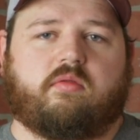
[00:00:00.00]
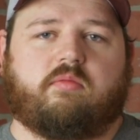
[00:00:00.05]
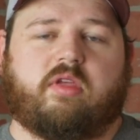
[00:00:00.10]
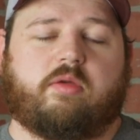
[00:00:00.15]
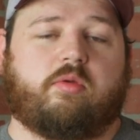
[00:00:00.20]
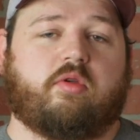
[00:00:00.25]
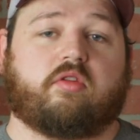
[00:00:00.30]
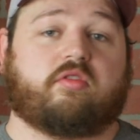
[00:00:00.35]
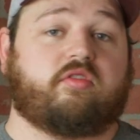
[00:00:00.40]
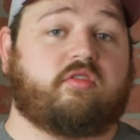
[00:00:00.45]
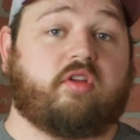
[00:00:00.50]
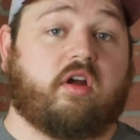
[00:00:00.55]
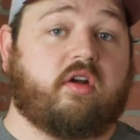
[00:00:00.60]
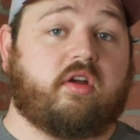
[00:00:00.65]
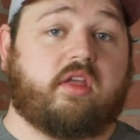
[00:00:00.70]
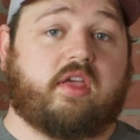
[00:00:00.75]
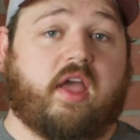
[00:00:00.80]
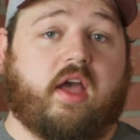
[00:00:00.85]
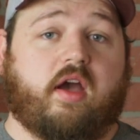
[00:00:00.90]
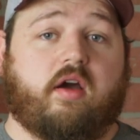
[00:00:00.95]
maybe you're
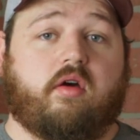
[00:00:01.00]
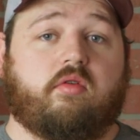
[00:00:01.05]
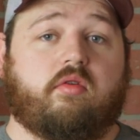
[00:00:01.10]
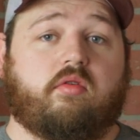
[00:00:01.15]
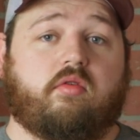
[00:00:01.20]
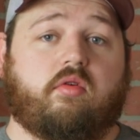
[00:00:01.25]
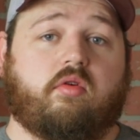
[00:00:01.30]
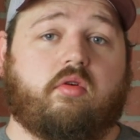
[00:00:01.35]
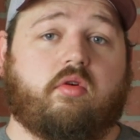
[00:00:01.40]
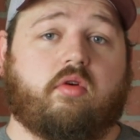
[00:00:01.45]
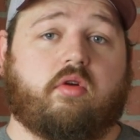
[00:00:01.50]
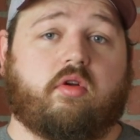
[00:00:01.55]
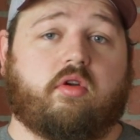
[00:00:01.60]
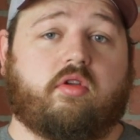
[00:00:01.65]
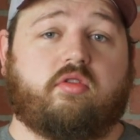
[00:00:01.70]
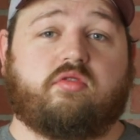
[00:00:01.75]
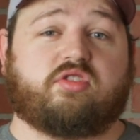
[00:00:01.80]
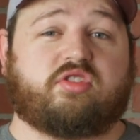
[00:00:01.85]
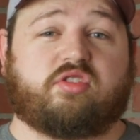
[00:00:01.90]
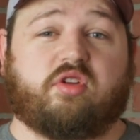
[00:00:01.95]
starting out
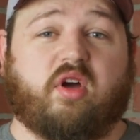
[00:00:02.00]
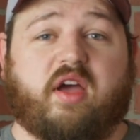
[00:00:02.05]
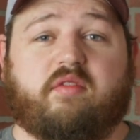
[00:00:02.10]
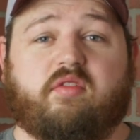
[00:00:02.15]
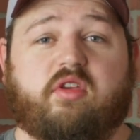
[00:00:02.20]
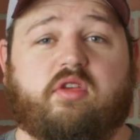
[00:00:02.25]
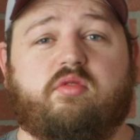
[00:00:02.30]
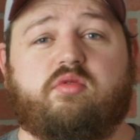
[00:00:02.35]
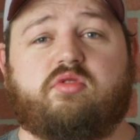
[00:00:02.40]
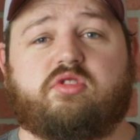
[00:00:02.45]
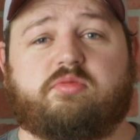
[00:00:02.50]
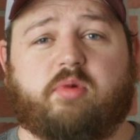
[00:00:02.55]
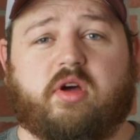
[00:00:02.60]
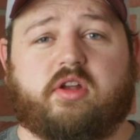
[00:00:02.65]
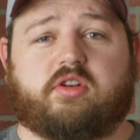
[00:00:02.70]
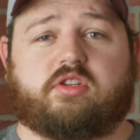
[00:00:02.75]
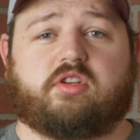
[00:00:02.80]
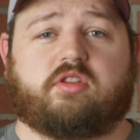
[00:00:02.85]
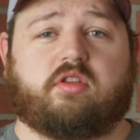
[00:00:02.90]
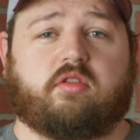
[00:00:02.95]
or you just don't have a huge
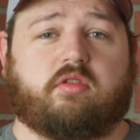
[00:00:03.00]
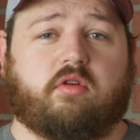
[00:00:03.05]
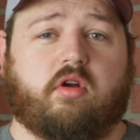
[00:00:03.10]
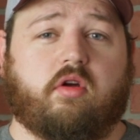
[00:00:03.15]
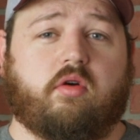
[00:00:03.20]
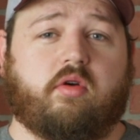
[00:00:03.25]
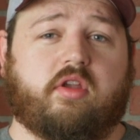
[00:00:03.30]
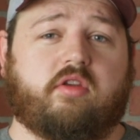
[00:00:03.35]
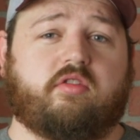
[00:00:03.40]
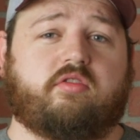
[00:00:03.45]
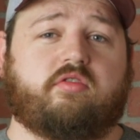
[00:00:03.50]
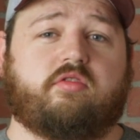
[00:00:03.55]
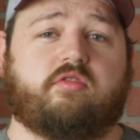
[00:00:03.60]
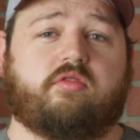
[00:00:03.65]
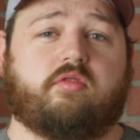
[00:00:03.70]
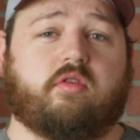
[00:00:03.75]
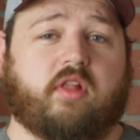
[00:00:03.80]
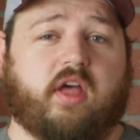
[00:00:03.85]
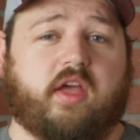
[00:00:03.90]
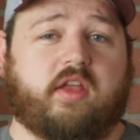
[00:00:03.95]
budget to throw
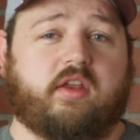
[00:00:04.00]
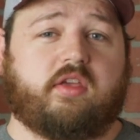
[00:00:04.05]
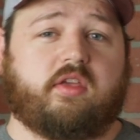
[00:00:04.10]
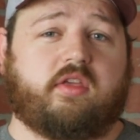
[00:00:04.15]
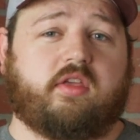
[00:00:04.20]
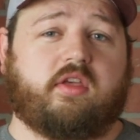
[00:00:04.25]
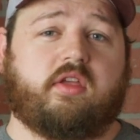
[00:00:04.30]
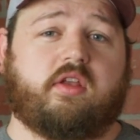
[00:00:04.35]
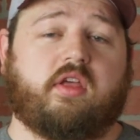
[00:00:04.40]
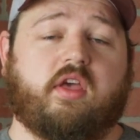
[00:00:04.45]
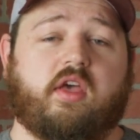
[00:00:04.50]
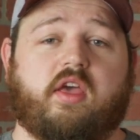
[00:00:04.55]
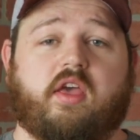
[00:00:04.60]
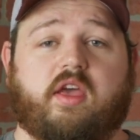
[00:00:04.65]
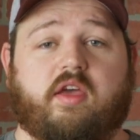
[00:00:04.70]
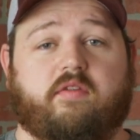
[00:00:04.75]
into a lighting kit?